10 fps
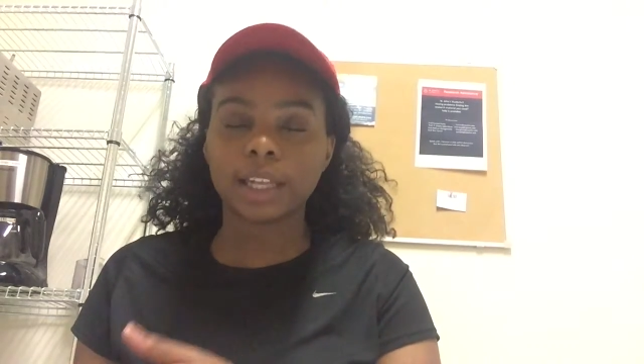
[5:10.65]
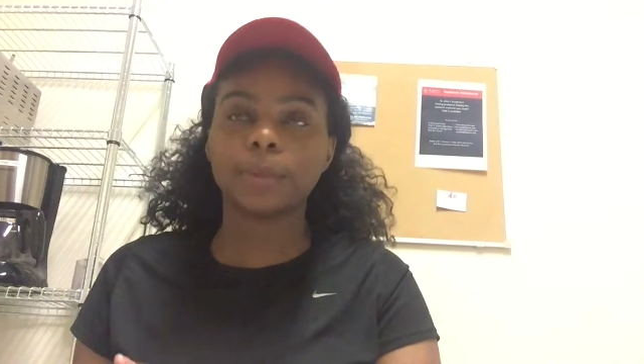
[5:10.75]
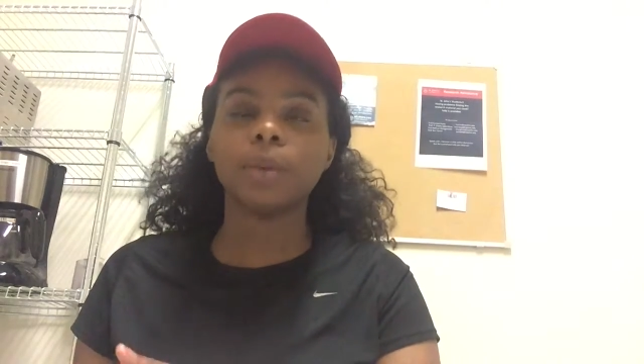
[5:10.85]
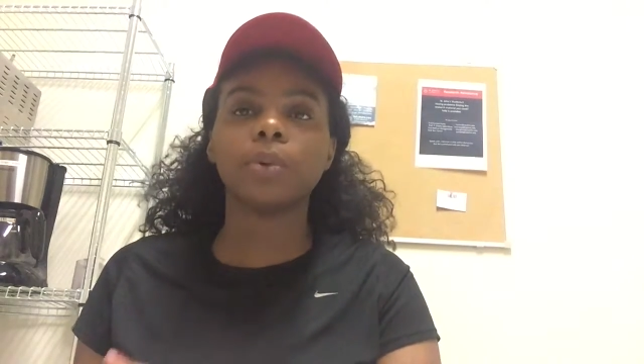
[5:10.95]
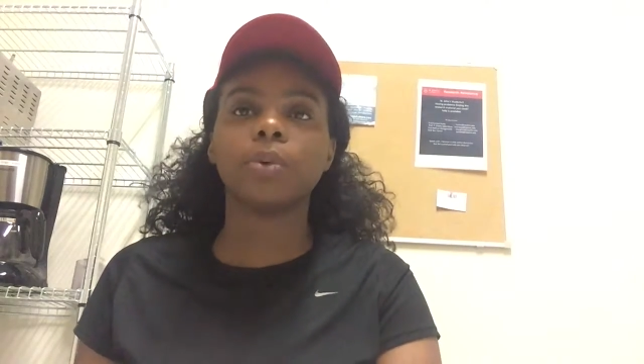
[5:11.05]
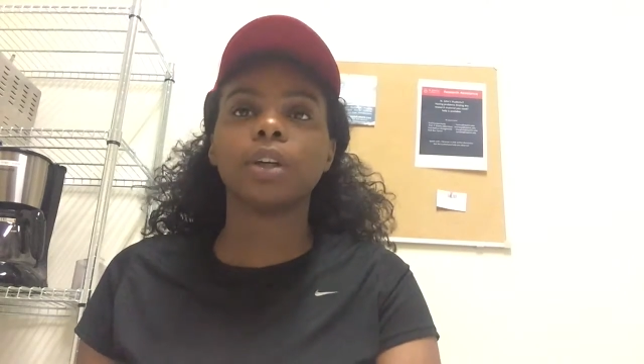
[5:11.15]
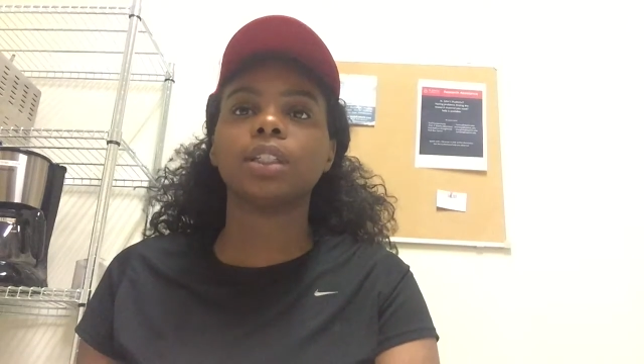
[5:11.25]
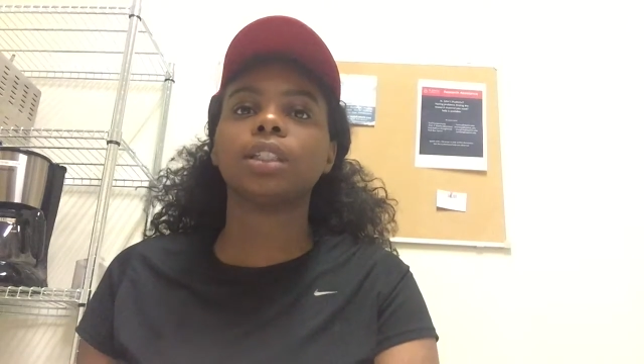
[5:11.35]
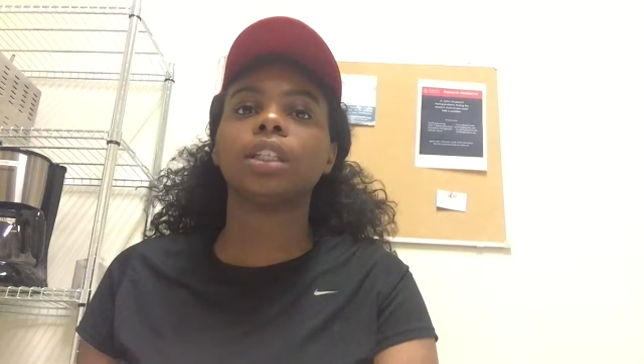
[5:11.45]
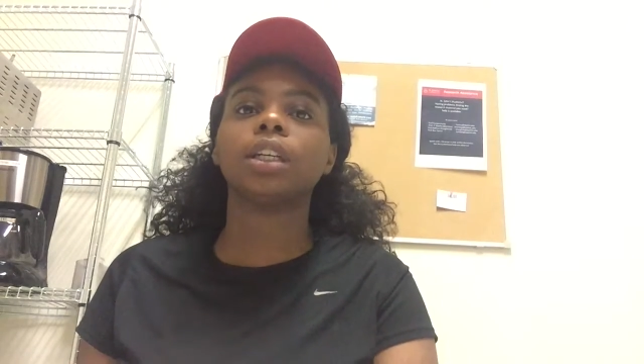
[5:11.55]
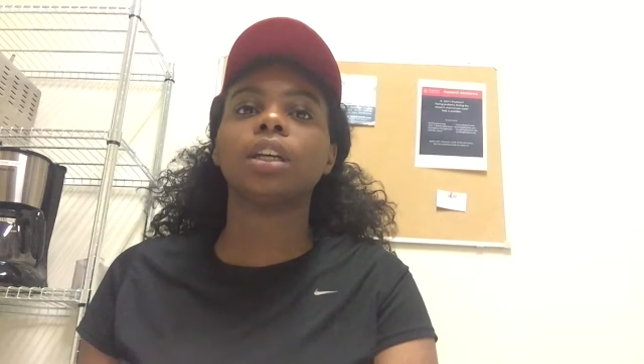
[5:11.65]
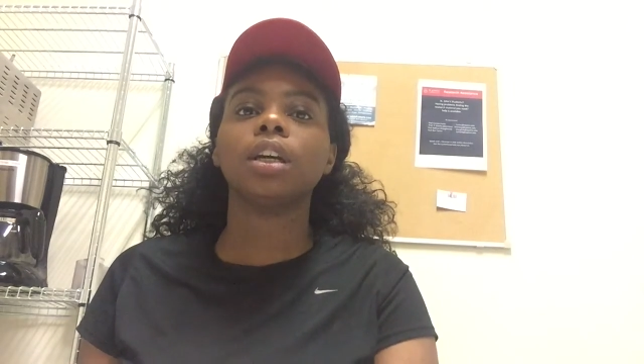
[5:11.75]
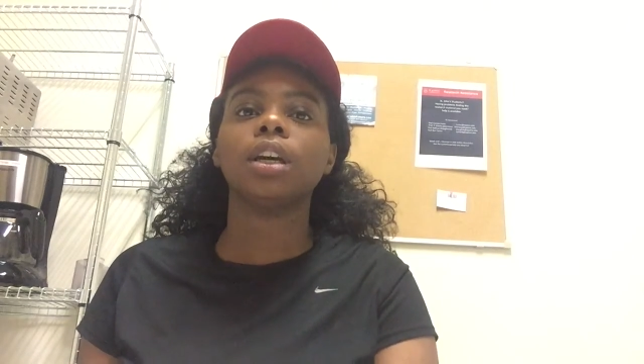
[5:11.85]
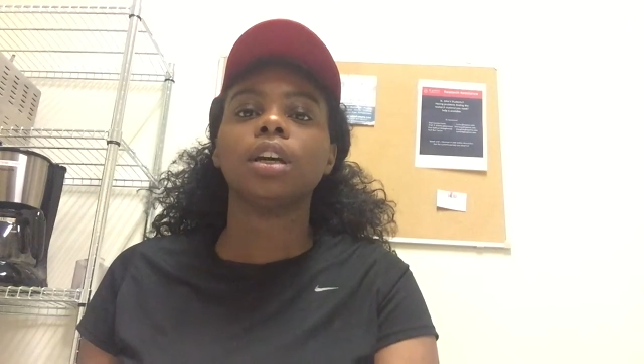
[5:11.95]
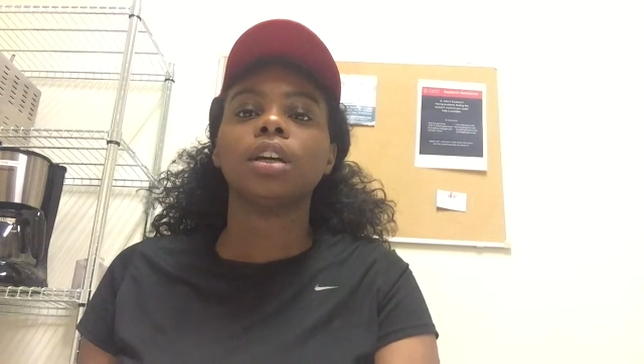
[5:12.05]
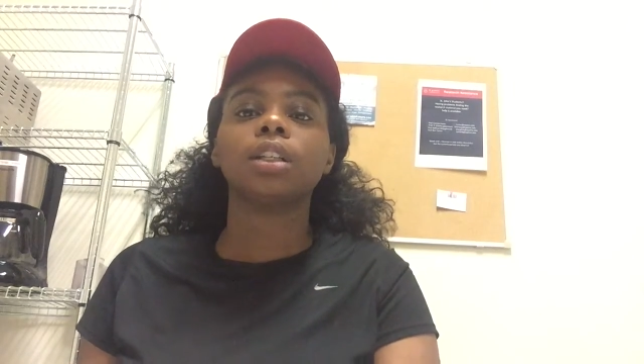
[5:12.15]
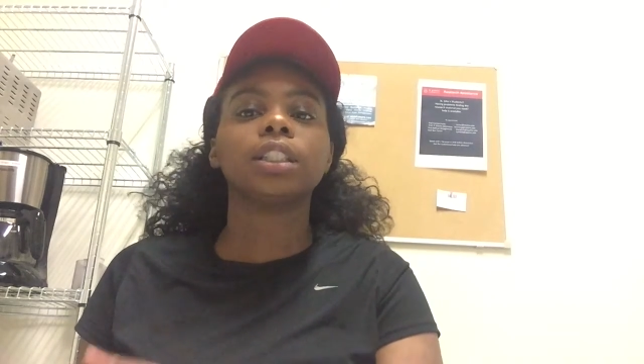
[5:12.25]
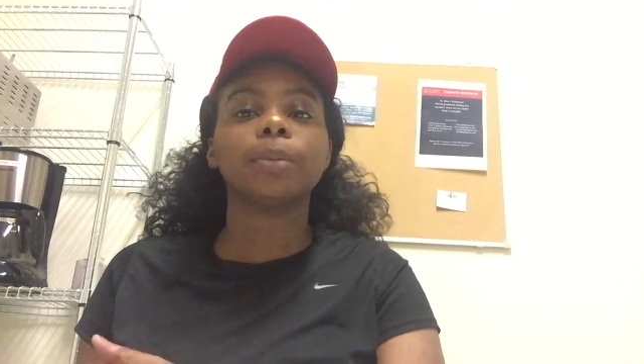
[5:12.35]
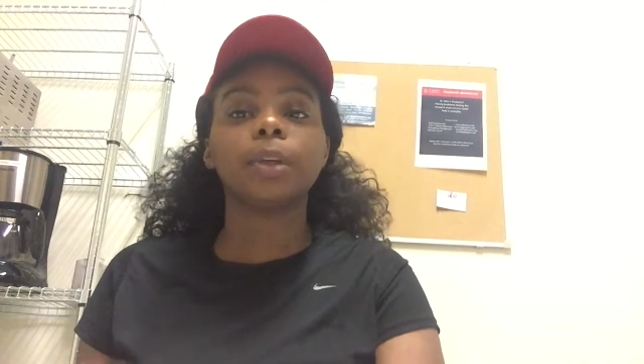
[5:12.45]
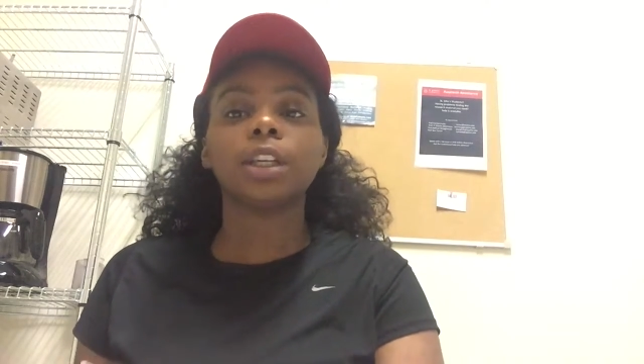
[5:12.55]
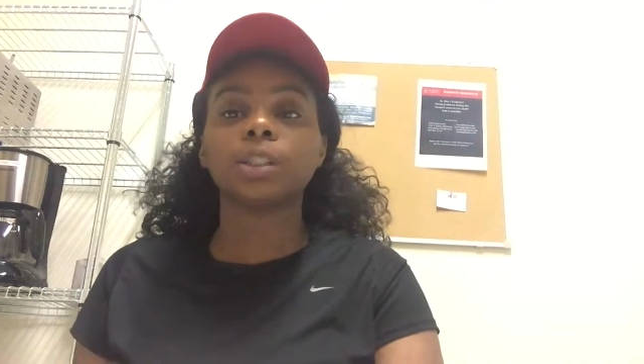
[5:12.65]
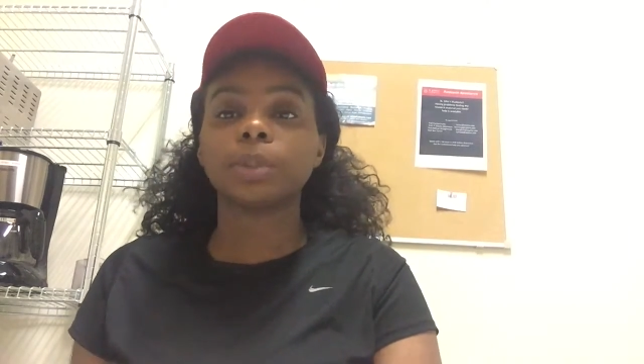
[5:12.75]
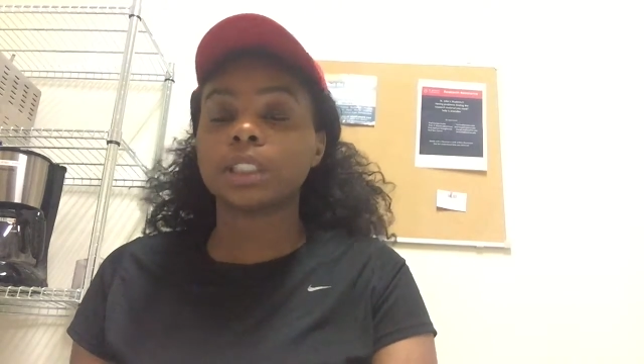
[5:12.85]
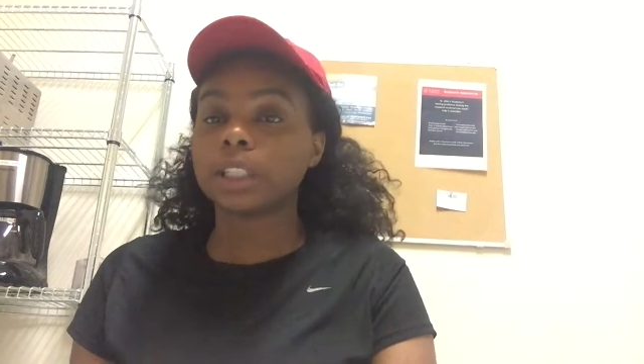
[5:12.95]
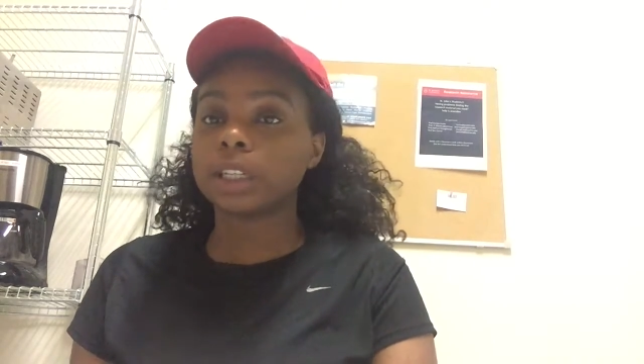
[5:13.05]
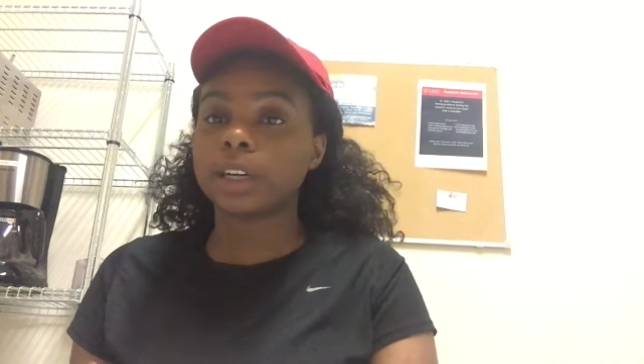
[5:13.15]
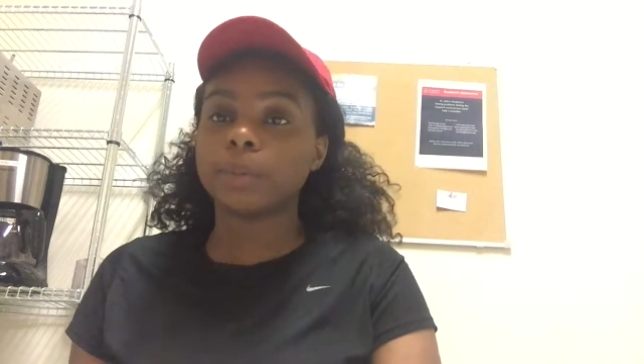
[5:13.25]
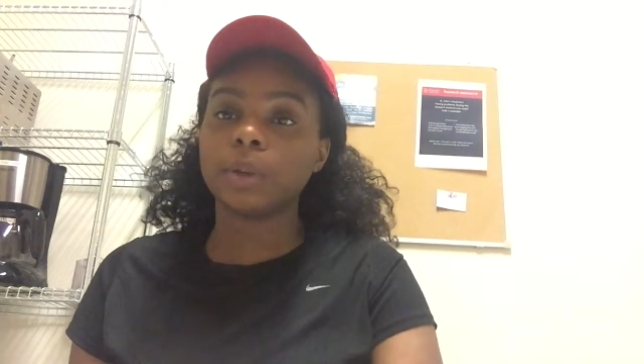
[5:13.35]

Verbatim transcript: Like, people want to see Saint Peter's Basilica,